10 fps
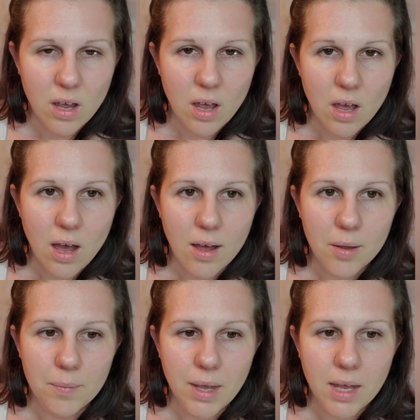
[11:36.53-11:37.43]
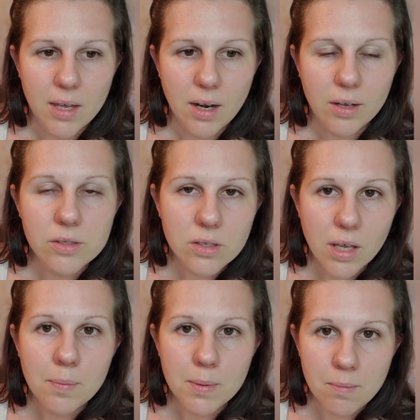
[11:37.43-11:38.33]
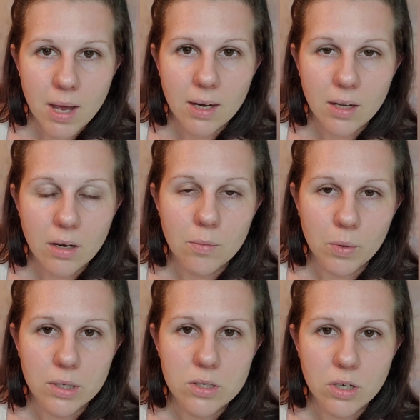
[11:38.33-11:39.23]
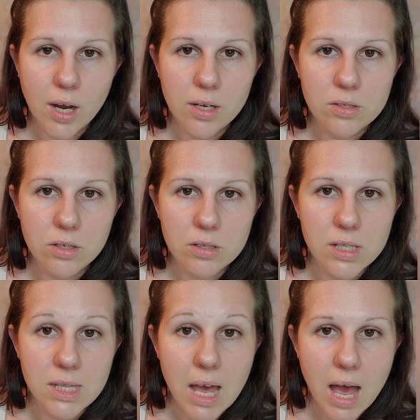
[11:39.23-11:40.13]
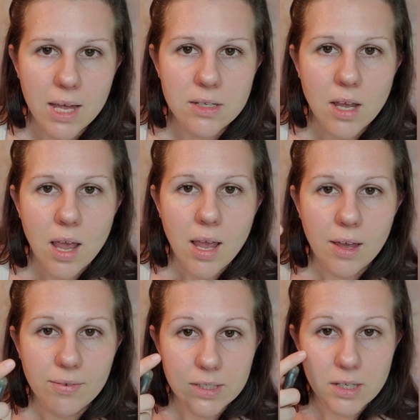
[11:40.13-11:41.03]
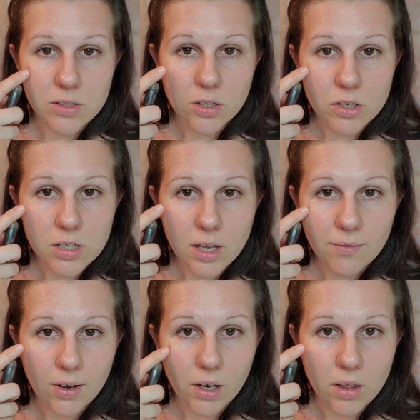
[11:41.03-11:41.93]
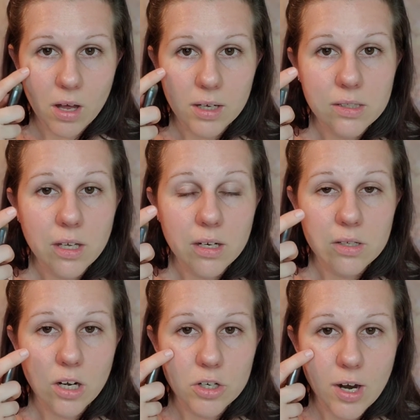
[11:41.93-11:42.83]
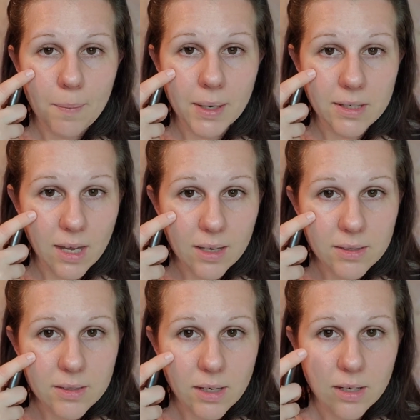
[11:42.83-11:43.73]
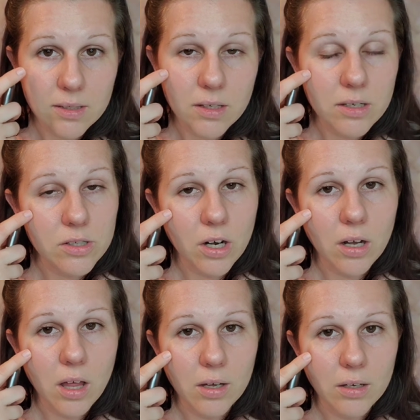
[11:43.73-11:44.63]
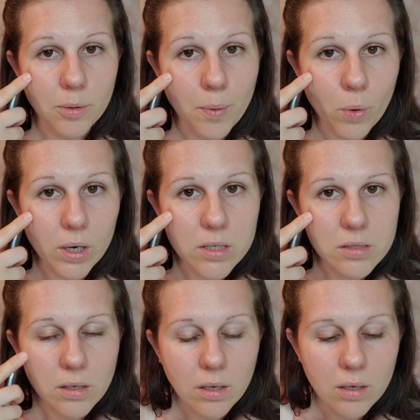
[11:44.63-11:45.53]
And I also keep in mind in our moisturizers that if it sits on your skin very long, it's going to start trapping dust and it's going to start clogging your pores.